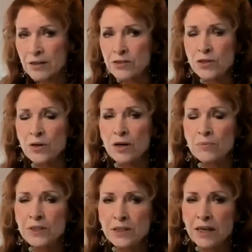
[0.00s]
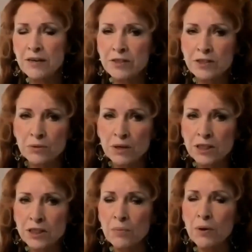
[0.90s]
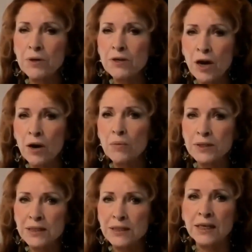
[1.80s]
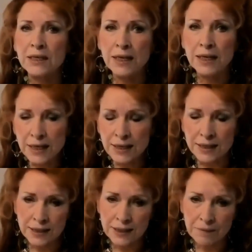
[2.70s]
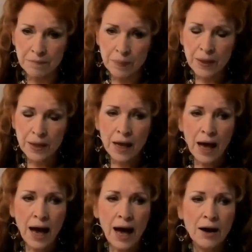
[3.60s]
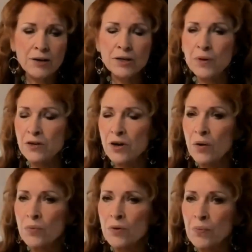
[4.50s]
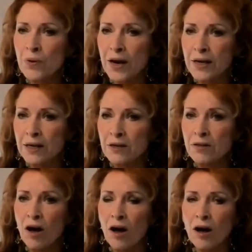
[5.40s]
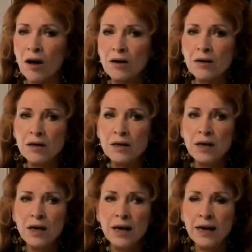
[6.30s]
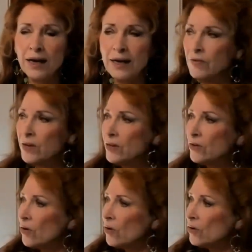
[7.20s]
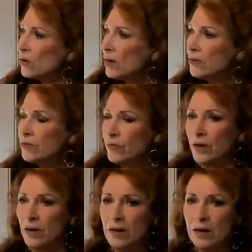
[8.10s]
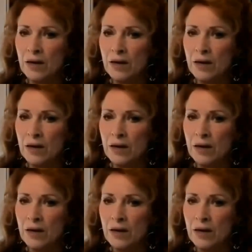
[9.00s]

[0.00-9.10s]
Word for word: The Torah was given to us so we would know what sin is. How can we know we're breaking a law, even in our own country?